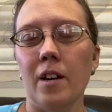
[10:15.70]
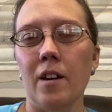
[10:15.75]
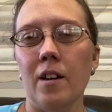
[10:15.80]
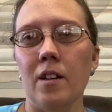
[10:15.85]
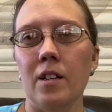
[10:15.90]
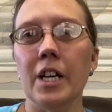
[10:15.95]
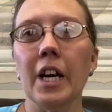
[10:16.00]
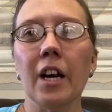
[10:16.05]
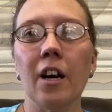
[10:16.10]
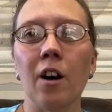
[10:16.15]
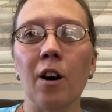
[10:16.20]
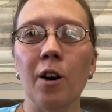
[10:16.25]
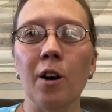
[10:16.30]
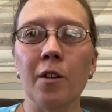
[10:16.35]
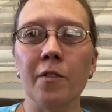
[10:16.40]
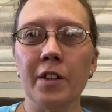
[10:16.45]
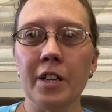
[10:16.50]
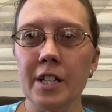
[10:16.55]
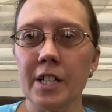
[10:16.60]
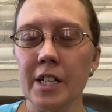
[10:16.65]
Take all of
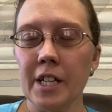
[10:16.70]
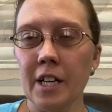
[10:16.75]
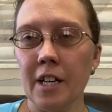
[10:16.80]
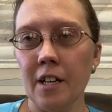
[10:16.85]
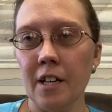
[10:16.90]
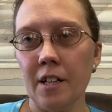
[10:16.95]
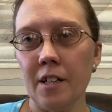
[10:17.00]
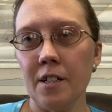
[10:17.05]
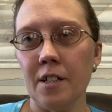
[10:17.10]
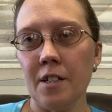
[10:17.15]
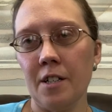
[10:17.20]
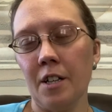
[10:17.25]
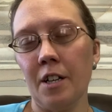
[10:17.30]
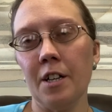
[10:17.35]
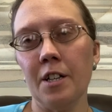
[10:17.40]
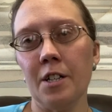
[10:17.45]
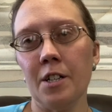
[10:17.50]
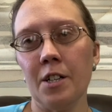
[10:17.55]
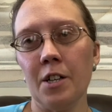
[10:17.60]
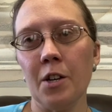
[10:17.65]
these things into
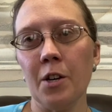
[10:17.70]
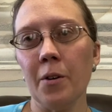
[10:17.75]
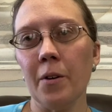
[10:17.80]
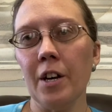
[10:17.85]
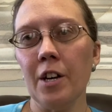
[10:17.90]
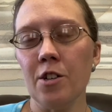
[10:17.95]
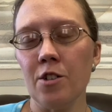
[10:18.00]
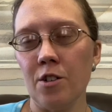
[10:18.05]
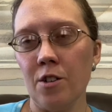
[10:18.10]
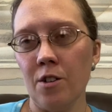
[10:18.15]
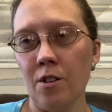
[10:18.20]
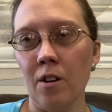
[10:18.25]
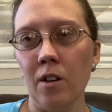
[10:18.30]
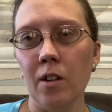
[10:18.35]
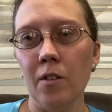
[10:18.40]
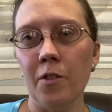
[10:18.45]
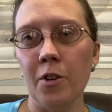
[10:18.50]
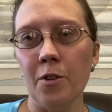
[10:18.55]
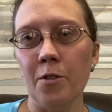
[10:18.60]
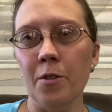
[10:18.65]
consideration, all
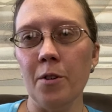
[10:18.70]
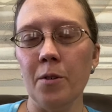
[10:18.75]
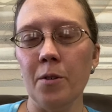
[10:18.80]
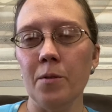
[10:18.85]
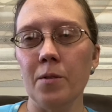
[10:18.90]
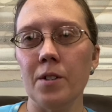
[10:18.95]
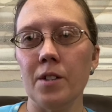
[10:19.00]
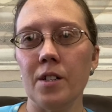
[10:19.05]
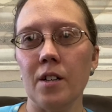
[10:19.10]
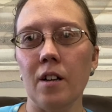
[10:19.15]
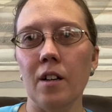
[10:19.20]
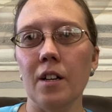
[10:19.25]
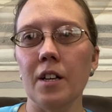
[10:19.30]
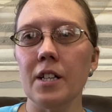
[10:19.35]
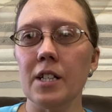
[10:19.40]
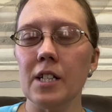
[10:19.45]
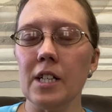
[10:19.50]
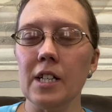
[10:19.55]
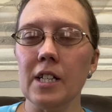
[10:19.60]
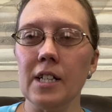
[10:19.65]
of your notes, all
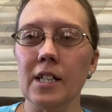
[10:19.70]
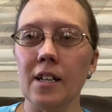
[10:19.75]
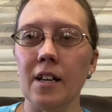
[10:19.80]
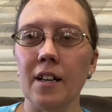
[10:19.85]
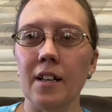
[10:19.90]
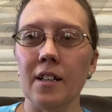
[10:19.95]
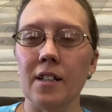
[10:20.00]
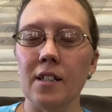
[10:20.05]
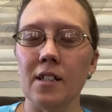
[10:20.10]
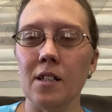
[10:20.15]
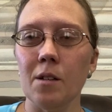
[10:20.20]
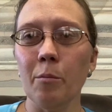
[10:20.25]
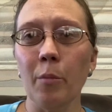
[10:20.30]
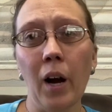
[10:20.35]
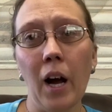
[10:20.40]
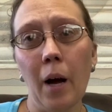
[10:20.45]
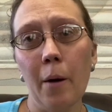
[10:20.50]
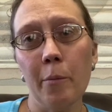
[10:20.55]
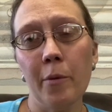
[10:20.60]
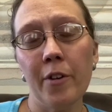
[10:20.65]
these insights, and
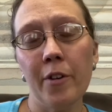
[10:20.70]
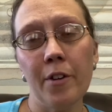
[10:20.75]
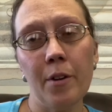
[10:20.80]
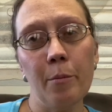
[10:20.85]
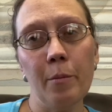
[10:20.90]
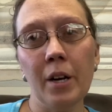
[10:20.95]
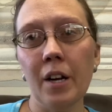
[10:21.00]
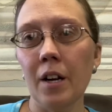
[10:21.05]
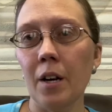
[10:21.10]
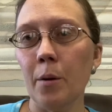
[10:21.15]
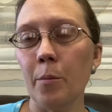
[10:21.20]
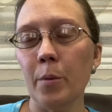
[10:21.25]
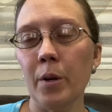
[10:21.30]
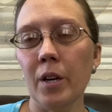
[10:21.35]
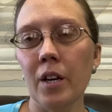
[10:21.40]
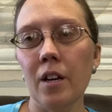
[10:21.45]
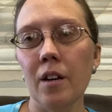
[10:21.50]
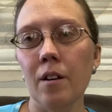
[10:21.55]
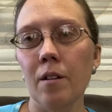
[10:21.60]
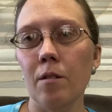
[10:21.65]
perhaps they may not
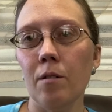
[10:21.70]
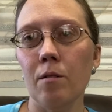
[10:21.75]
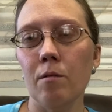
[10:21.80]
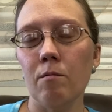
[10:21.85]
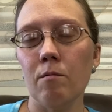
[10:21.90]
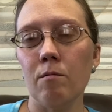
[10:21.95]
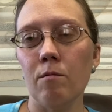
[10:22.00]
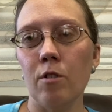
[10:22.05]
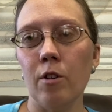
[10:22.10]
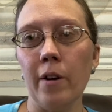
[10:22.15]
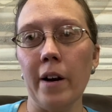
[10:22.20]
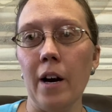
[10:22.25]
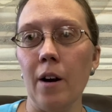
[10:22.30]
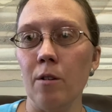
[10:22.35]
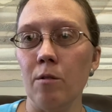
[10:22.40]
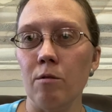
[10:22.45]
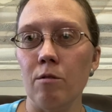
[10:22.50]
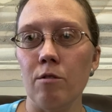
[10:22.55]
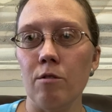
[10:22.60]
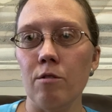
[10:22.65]
be
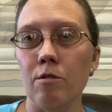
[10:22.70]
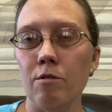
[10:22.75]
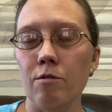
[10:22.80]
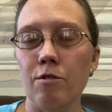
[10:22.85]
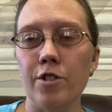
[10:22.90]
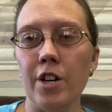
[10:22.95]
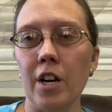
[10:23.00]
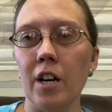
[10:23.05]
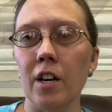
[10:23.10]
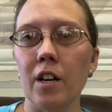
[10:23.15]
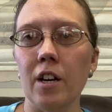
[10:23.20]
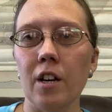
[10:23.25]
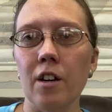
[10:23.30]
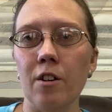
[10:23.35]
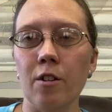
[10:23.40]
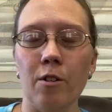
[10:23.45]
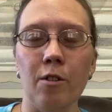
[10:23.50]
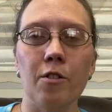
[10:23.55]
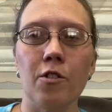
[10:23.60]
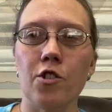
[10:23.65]
ground-shaking,
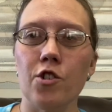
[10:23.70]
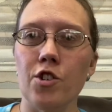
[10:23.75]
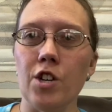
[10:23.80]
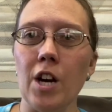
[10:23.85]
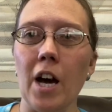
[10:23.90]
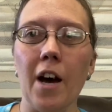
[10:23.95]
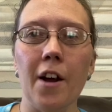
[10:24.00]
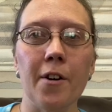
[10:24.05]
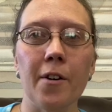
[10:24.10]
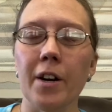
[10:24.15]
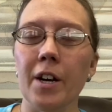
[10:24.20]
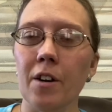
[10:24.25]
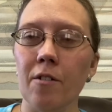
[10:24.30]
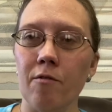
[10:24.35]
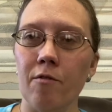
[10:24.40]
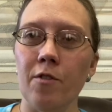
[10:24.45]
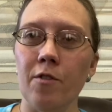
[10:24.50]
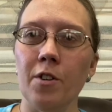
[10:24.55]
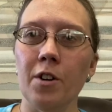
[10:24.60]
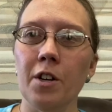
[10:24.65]
earth-shattering
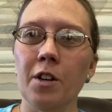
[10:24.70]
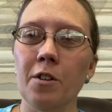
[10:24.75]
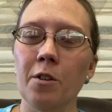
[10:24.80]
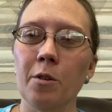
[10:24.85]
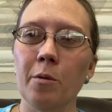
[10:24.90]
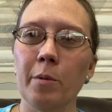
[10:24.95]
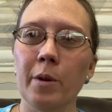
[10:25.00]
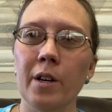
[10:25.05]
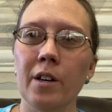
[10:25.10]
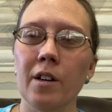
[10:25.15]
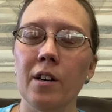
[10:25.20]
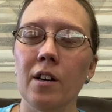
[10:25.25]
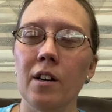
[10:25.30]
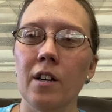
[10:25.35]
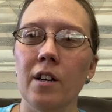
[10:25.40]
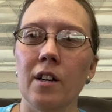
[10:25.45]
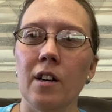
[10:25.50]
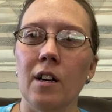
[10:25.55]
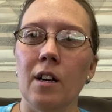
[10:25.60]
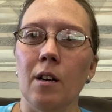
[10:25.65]
for you, but
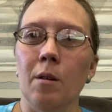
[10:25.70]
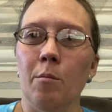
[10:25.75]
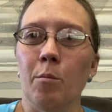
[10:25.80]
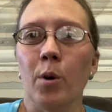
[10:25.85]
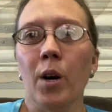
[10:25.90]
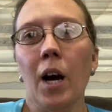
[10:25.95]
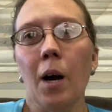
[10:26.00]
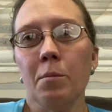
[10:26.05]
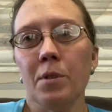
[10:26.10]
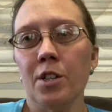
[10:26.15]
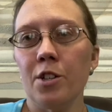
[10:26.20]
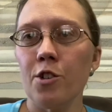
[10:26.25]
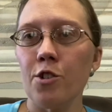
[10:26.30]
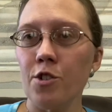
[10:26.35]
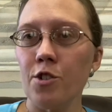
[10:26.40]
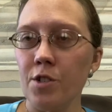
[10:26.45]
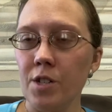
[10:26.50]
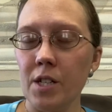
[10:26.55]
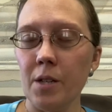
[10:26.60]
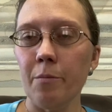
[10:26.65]
perhaps it's
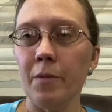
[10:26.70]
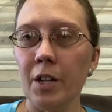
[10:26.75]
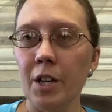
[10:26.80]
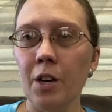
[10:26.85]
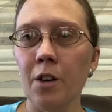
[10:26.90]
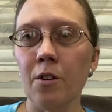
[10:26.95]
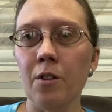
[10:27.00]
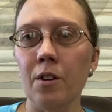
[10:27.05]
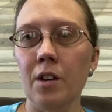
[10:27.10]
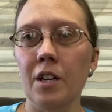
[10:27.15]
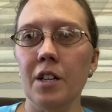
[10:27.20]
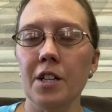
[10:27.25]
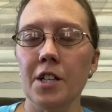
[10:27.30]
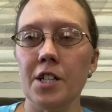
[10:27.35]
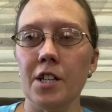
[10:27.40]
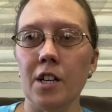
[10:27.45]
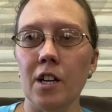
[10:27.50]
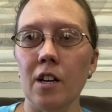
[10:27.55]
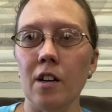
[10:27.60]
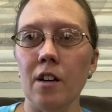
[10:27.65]
just something you needed
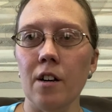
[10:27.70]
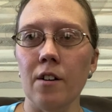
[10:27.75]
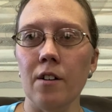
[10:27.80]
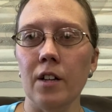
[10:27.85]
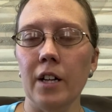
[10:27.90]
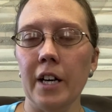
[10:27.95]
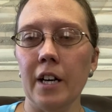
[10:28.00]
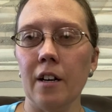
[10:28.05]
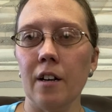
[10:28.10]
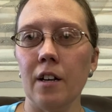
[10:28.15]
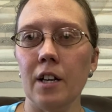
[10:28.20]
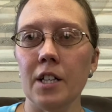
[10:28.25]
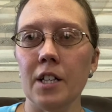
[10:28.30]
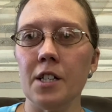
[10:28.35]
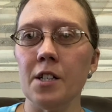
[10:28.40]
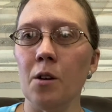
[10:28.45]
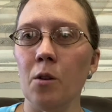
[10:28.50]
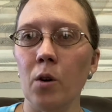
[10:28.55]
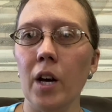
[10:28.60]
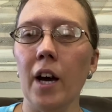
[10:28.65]
to hear, like, it's
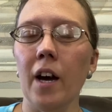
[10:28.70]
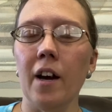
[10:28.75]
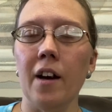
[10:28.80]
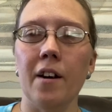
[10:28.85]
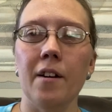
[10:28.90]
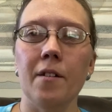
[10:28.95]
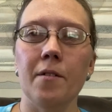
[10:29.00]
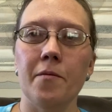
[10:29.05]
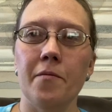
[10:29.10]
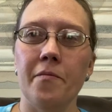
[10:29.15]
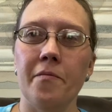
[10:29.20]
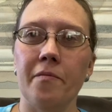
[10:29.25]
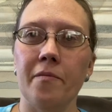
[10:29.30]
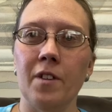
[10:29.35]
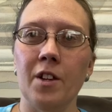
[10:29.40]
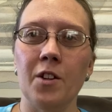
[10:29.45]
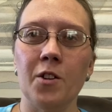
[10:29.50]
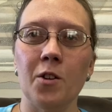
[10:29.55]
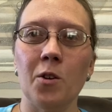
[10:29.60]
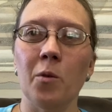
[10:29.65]
okay.
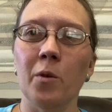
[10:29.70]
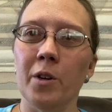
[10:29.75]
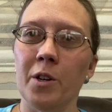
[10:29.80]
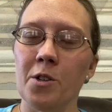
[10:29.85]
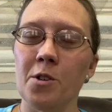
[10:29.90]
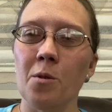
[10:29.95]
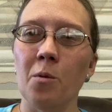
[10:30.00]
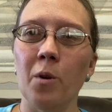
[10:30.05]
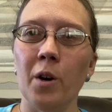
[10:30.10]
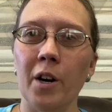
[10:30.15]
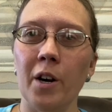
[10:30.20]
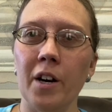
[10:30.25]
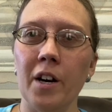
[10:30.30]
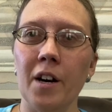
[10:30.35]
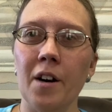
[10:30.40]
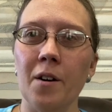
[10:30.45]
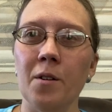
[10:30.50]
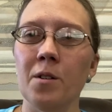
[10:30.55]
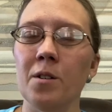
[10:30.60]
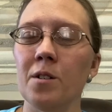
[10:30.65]
It's going to work
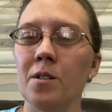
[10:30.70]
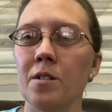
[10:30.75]
out.